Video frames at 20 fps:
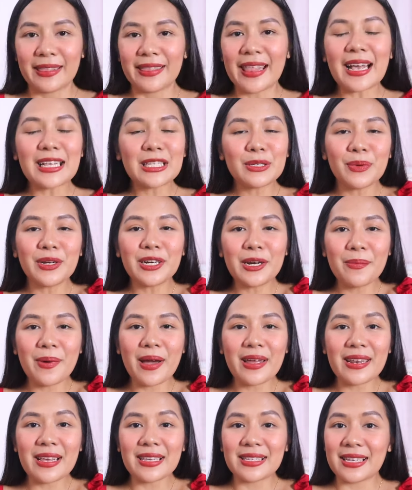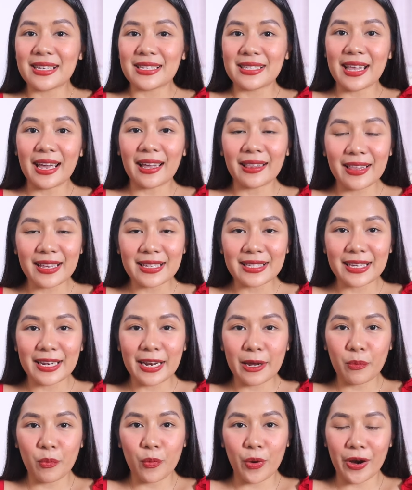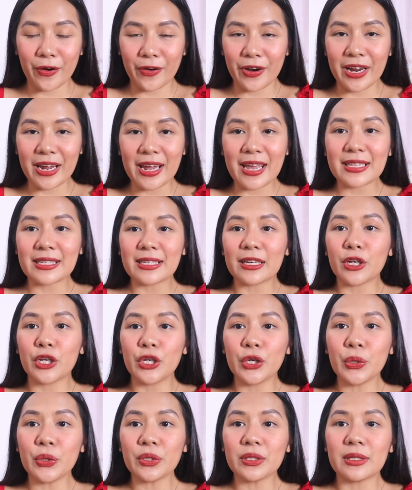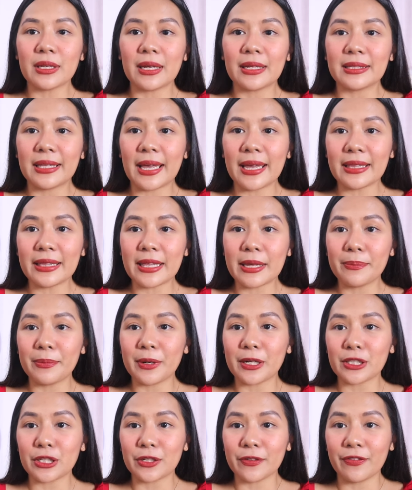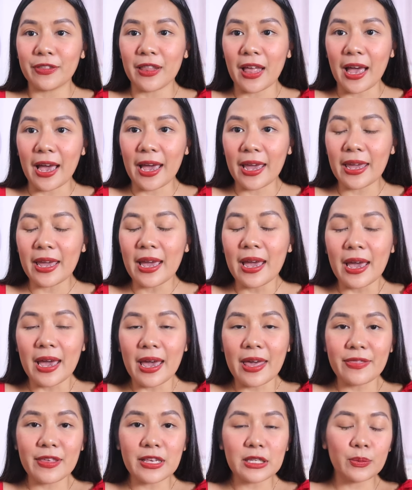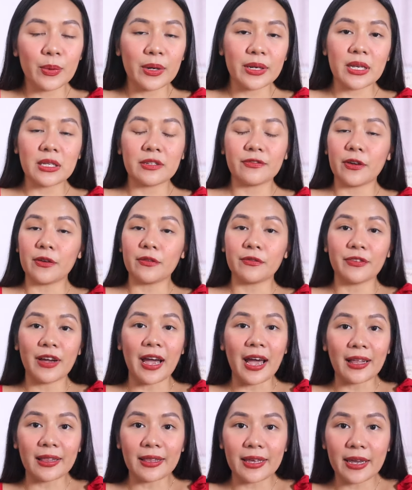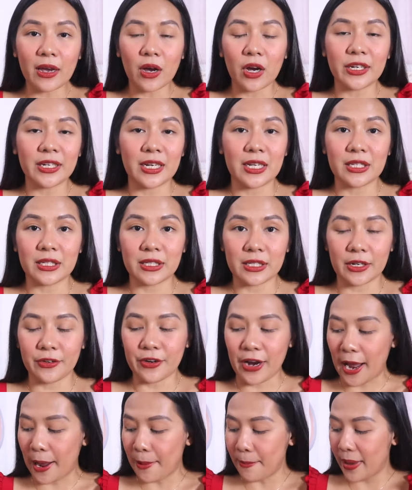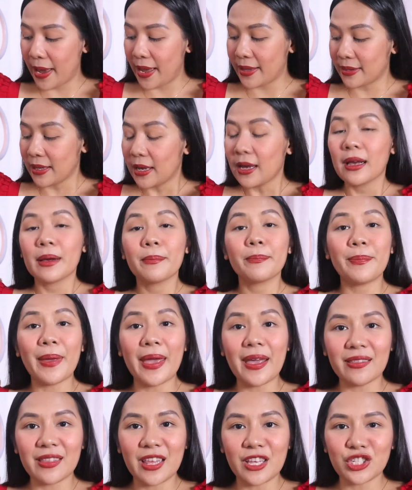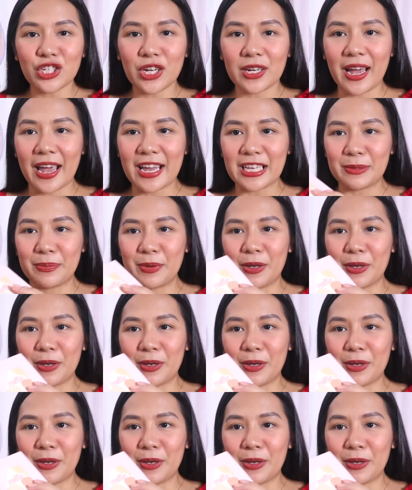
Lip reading: Next one of mine is this necklace that I'm wearing. It's a cute, dainty butterfly. And this one is from Valley on Instagram. And pink din siya, guys,